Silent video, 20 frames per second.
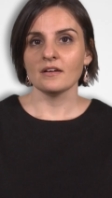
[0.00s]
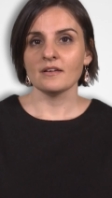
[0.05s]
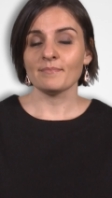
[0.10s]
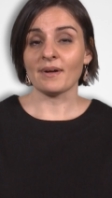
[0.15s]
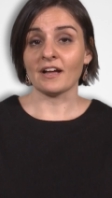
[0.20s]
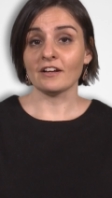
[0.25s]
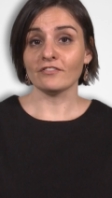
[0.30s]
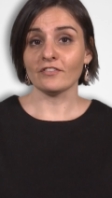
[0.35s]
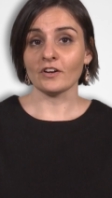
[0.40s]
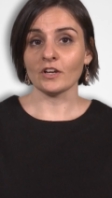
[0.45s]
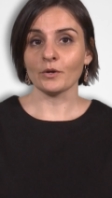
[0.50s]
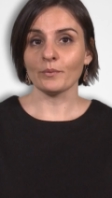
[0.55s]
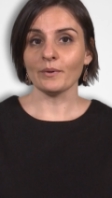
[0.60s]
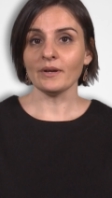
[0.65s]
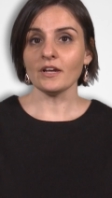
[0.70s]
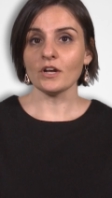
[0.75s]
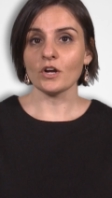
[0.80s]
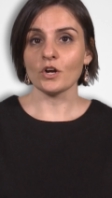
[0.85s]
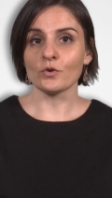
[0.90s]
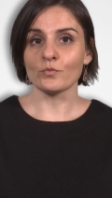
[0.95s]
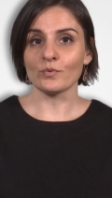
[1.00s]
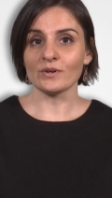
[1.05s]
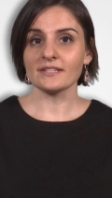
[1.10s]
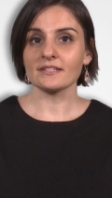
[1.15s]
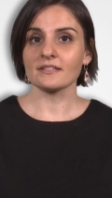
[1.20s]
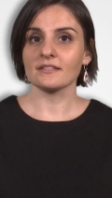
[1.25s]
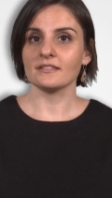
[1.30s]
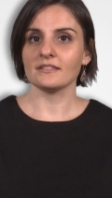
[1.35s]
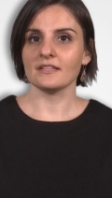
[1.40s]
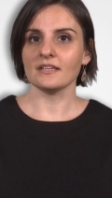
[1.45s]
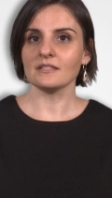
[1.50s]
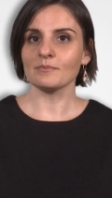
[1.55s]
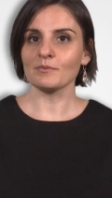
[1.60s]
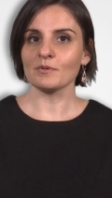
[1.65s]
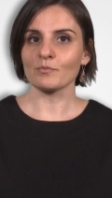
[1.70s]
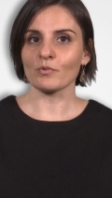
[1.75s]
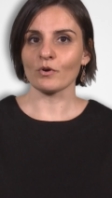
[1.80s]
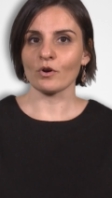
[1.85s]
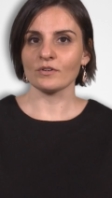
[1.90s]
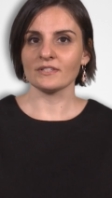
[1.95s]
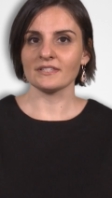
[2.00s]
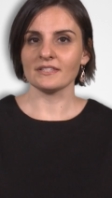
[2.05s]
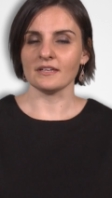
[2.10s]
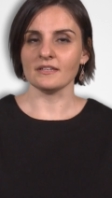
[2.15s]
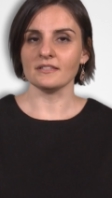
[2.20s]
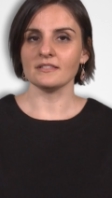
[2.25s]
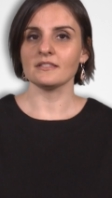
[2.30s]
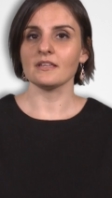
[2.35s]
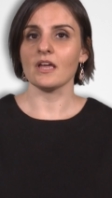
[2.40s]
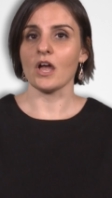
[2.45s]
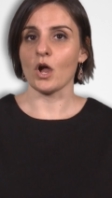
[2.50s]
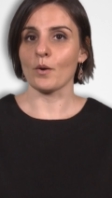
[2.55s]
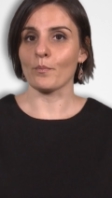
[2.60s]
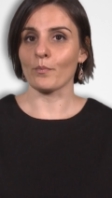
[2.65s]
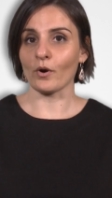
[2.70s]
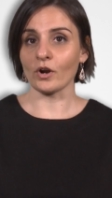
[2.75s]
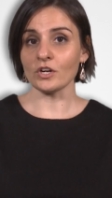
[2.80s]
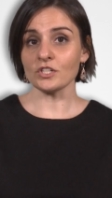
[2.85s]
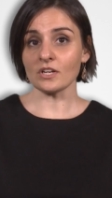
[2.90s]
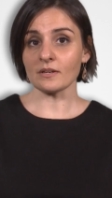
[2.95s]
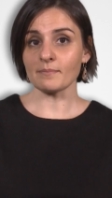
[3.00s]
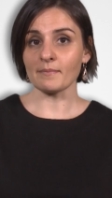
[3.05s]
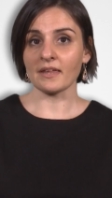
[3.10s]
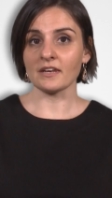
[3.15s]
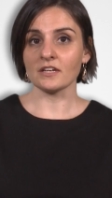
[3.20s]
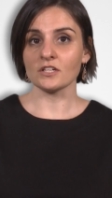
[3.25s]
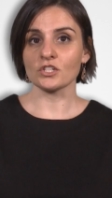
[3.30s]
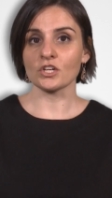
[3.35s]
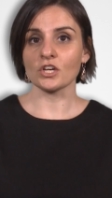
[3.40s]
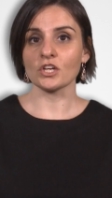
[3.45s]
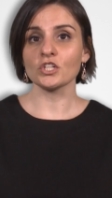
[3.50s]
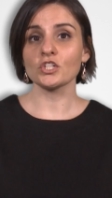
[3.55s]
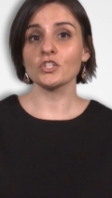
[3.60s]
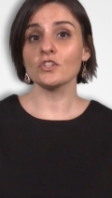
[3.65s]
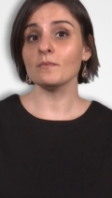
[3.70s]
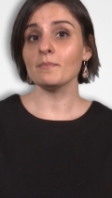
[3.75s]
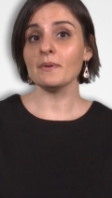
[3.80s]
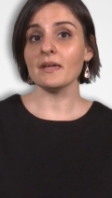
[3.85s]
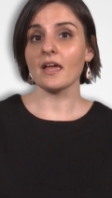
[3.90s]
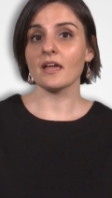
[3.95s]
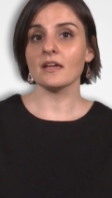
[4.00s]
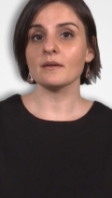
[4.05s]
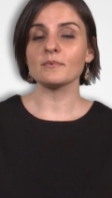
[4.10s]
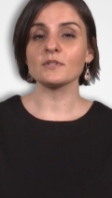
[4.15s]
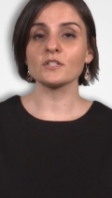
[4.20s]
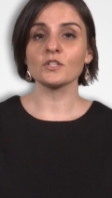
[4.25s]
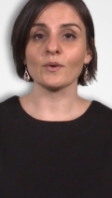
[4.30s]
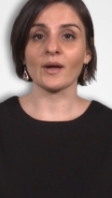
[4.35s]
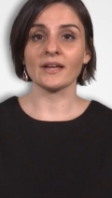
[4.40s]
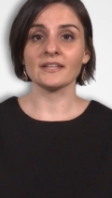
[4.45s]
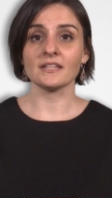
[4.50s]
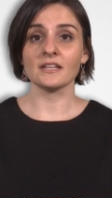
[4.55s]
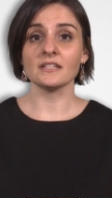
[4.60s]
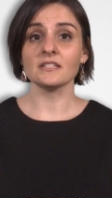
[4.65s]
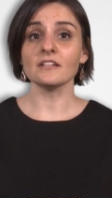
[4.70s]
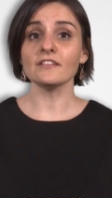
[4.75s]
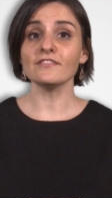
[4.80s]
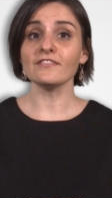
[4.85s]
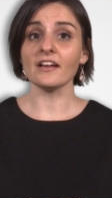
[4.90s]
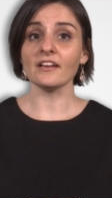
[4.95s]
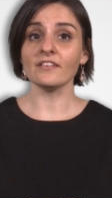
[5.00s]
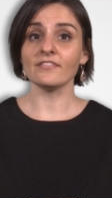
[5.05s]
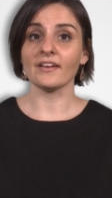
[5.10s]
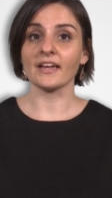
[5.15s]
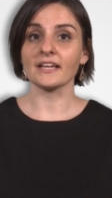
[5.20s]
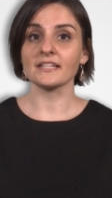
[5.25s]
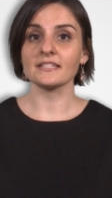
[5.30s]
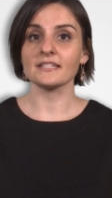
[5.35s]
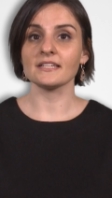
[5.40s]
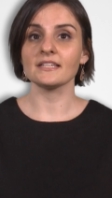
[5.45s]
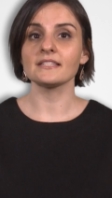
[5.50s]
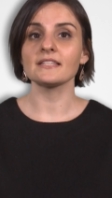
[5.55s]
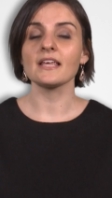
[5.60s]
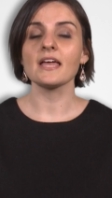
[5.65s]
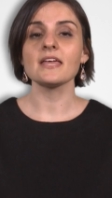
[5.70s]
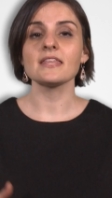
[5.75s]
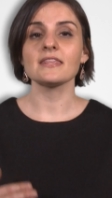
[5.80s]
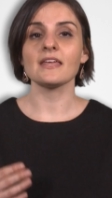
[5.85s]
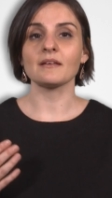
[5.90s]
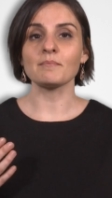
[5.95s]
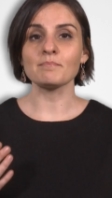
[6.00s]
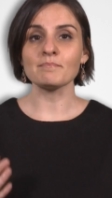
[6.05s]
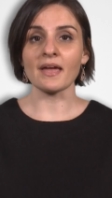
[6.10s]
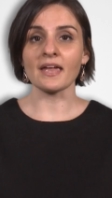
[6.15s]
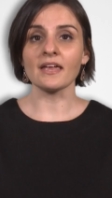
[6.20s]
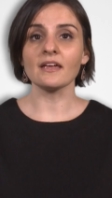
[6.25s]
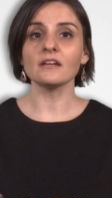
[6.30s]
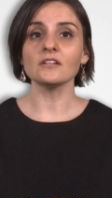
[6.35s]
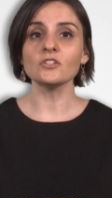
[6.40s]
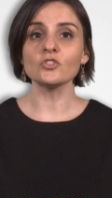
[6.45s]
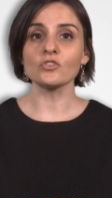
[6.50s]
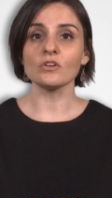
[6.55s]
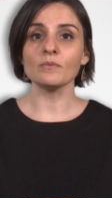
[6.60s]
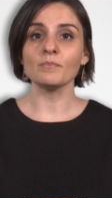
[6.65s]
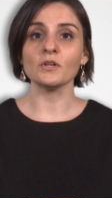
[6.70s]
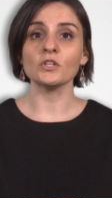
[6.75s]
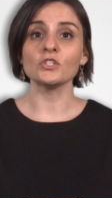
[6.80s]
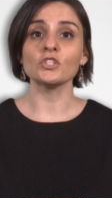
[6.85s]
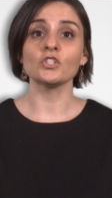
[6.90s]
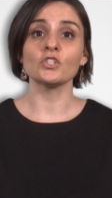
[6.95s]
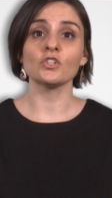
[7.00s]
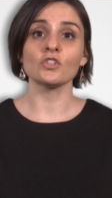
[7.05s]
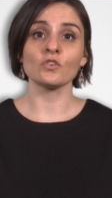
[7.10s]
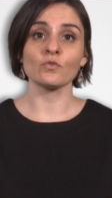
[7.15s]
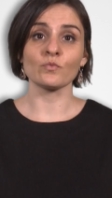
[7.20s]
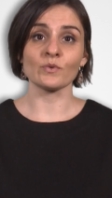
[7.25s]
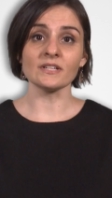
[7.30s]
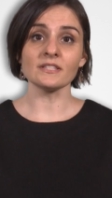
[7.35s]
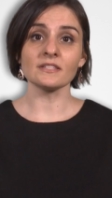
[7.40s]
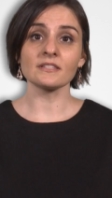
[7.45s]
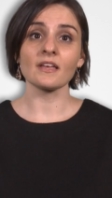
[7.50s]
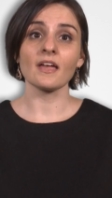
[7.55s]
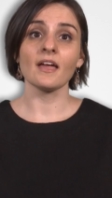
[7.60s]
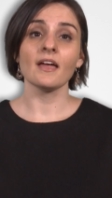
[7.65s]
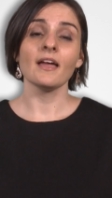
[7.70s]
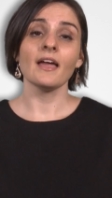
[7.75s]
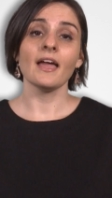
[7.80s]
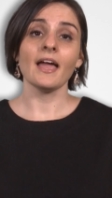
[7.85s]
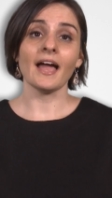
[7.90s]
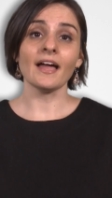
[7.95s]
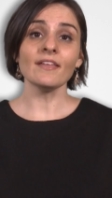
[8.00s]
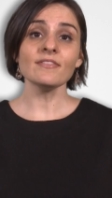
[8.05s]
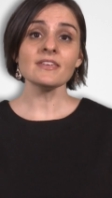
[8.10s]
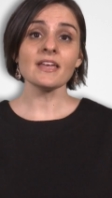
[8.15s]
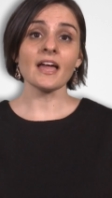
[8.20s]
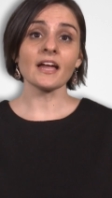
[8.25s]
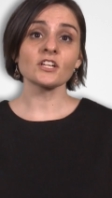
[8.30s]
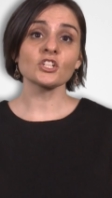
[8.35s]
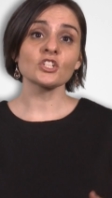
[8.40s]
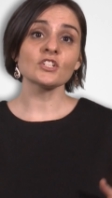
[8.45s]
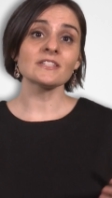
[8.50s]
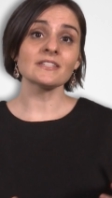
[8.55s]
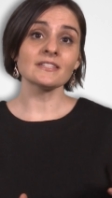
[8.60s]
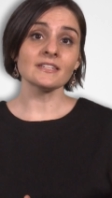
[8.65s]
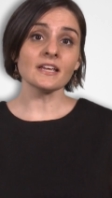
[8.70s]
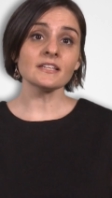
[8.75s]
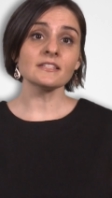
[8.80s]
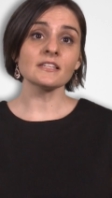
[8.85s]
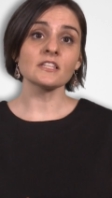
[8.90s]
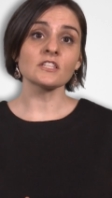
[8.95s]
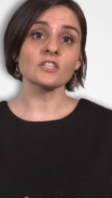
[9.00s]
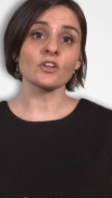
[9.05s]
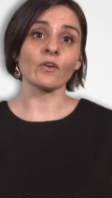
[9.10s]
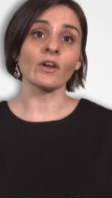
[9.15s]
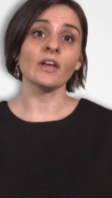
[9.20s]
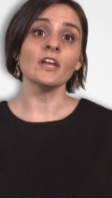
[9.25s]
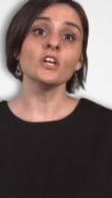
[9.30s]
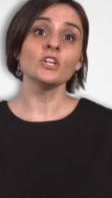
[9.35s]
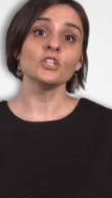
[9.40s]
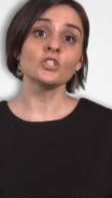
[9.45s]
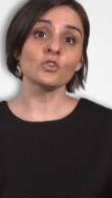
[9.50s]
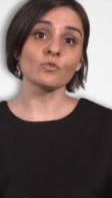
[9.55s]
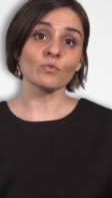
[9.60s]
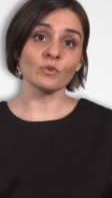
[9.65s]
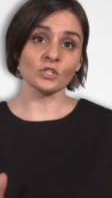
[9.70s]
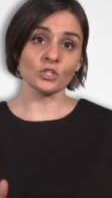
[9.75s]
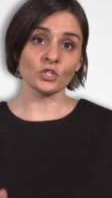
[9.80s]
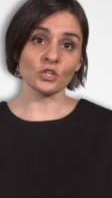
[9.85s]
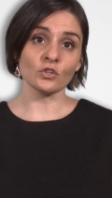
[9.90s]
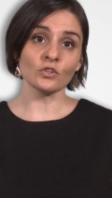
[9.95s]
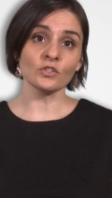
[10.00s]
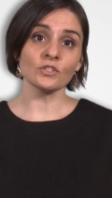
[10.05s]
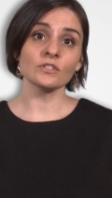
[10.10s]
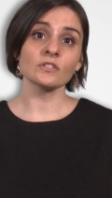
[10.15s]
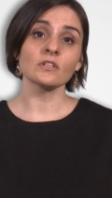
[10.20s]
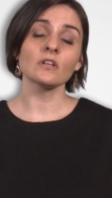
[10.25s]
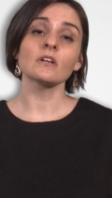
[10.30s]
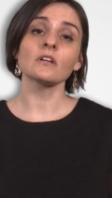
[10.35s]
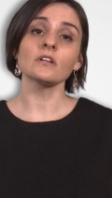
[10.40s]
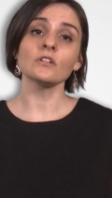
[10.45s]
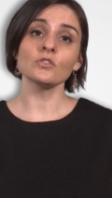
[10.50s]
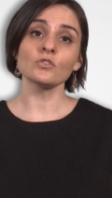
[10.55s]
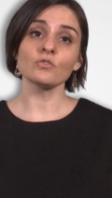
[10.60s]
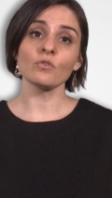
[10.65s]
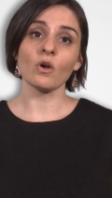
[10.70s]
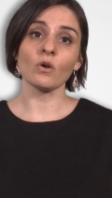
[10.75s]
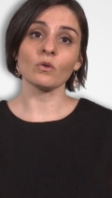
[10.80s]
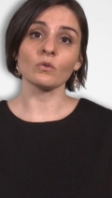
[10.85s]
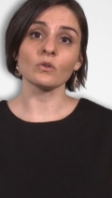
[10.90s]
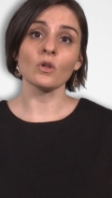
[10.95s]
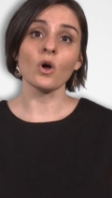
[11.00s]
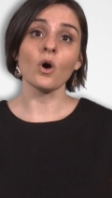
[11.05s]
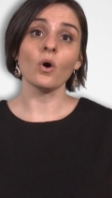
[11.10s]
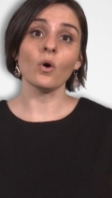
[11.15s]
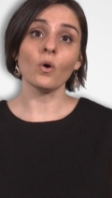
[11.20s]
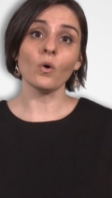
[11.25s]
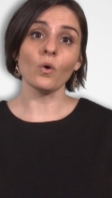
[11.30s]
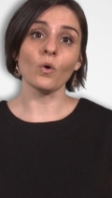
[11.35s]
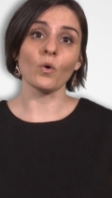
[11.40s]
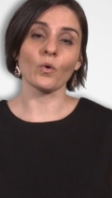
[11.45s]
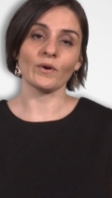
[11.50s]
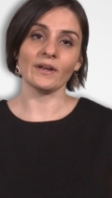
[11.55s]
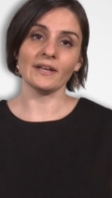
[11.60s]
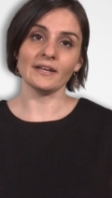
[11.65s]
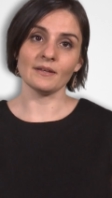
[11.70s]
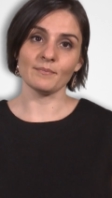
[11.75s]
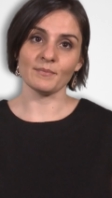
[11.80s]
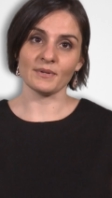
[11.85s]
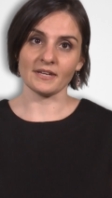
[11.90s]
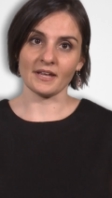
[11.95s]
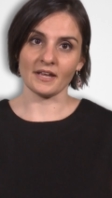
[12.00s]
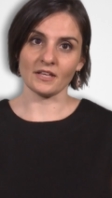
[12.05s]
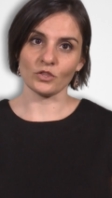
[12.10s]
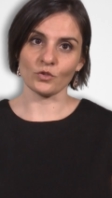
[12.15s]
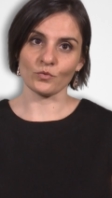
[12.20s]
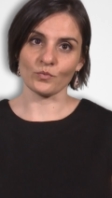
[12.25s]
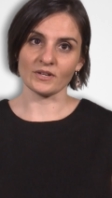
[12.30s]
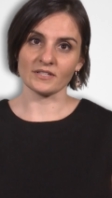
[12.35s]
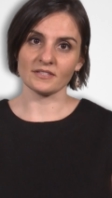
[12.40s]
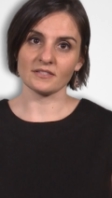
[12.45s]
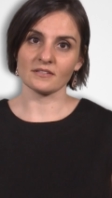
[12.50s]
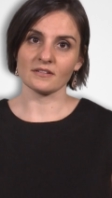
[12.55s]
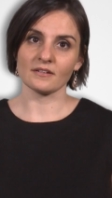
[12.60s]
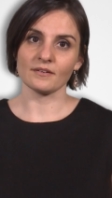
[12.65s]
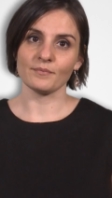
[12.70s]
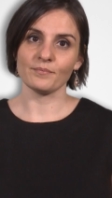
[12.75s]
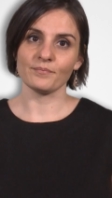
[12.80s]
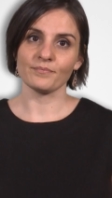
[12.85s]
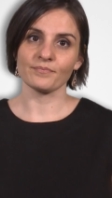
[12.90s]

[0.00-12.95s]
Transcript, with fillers: By following a risk assessment process, a project manager should be able to identify factors that may contribute to the risk and the actions necessary to reduce, control, or eliminate the risk.